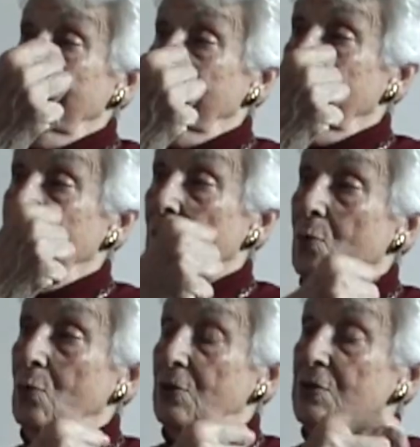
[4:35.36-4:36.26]
in the
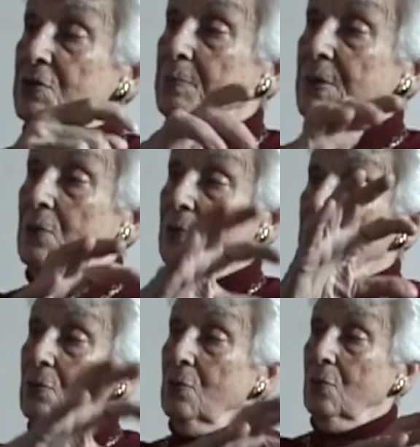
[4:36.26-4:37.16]
quotas,
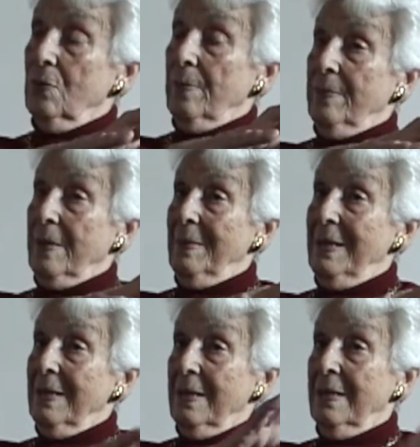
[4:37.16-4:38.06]
because, America